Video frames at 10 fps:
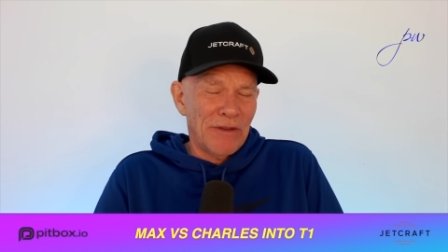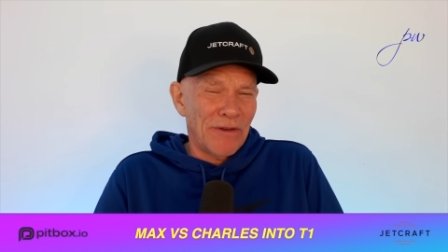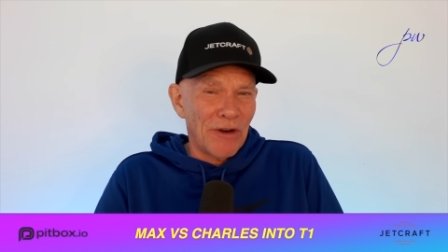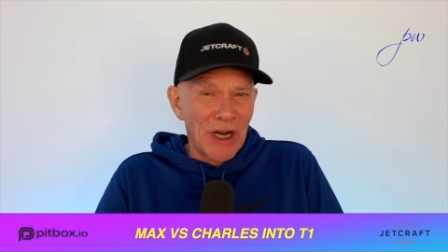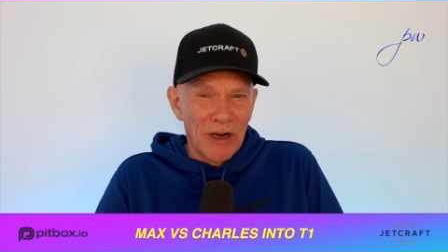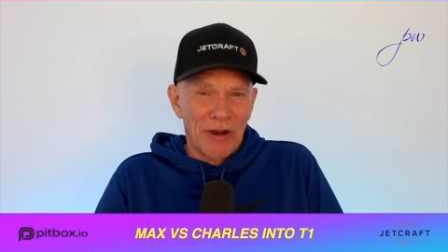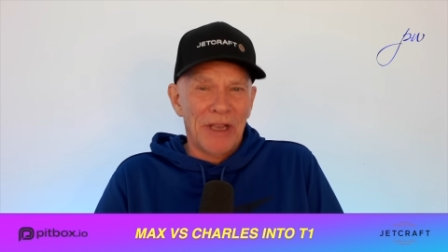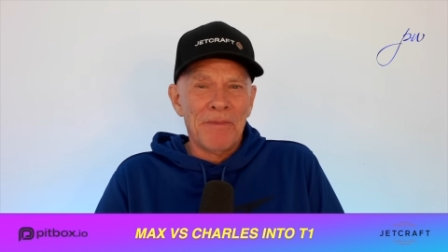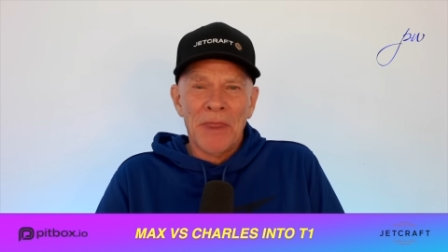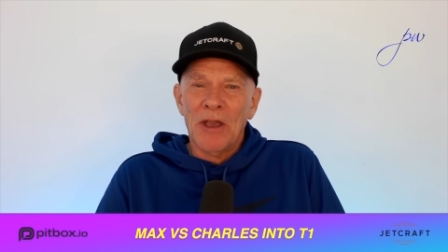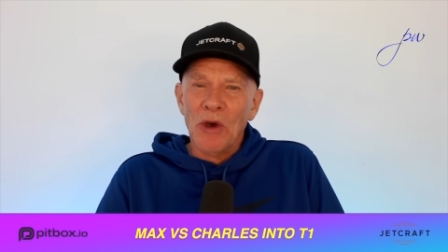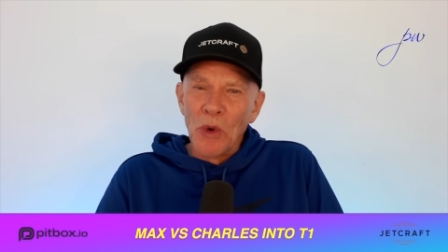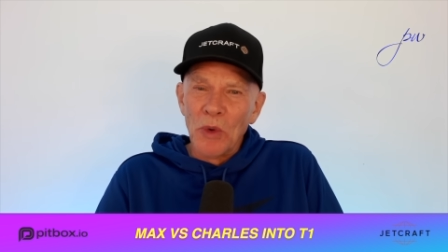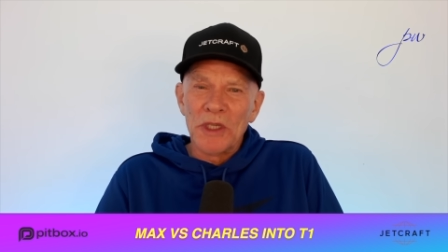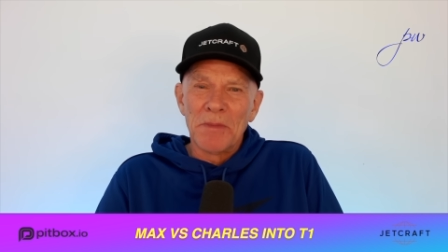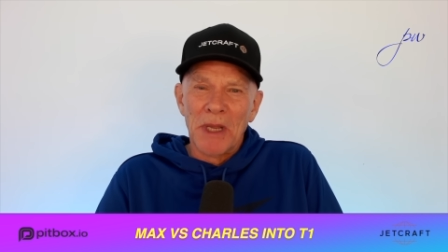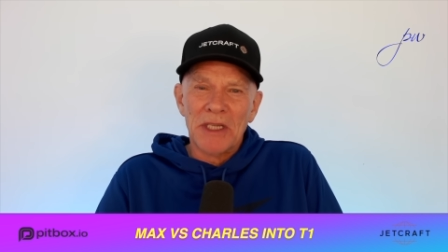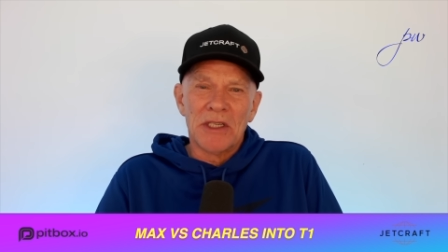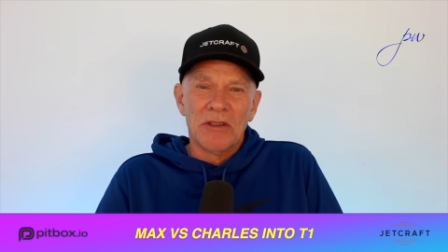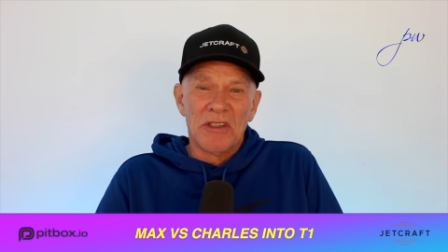The Ferrari always
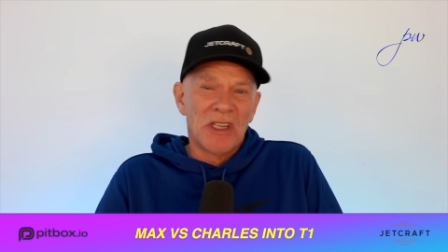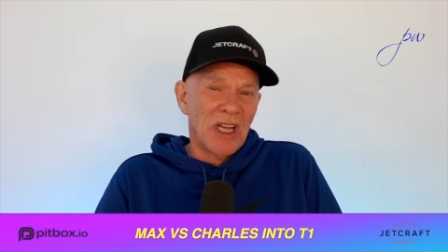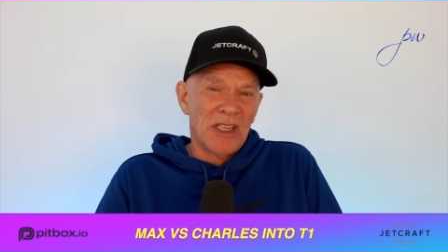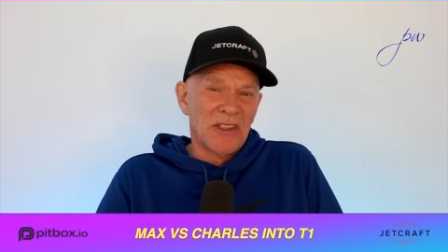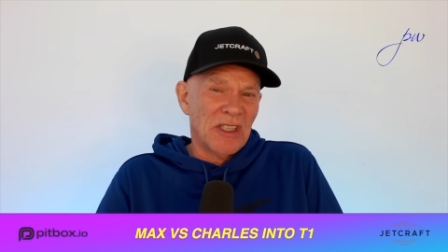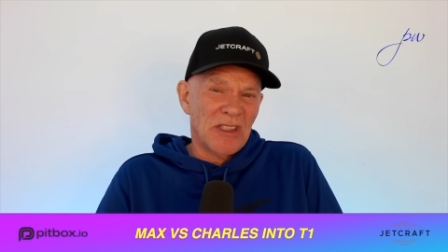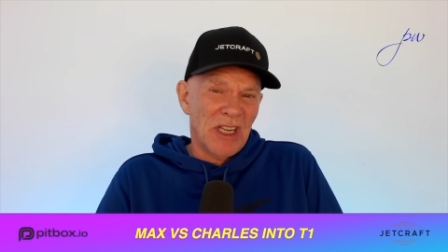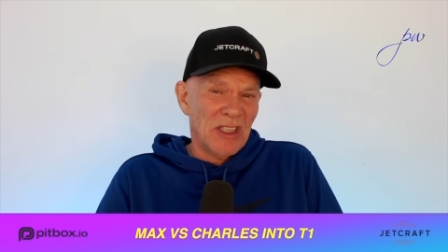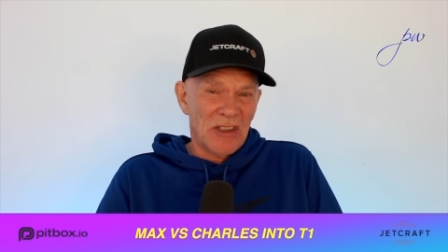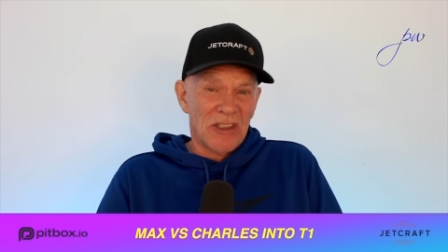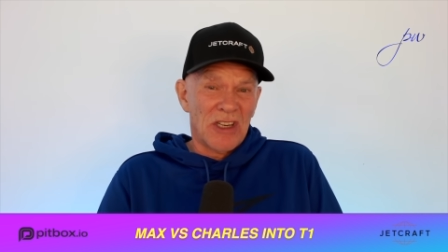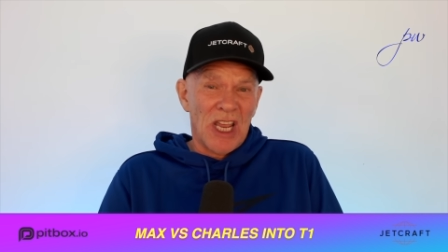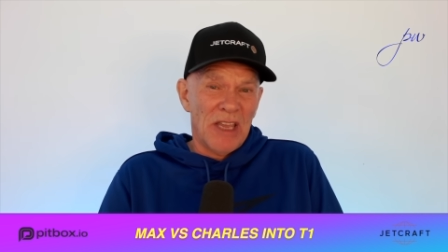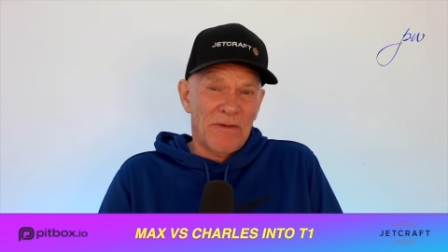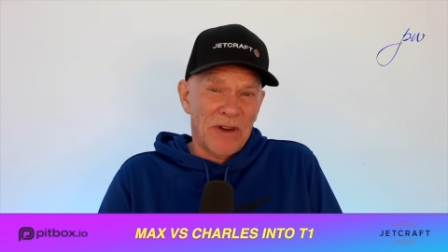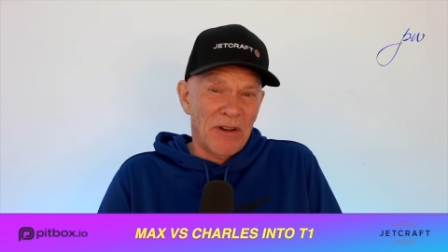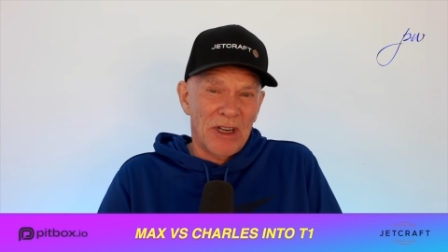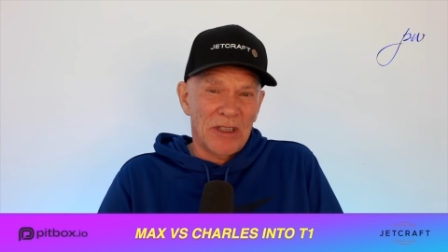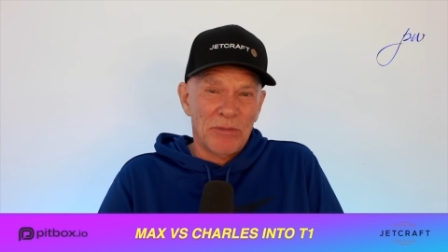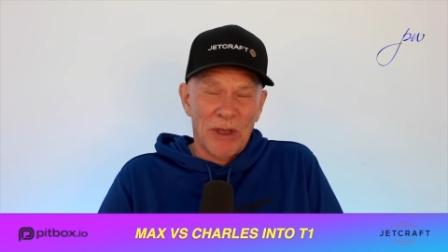makes good starts these days, just take it for granted.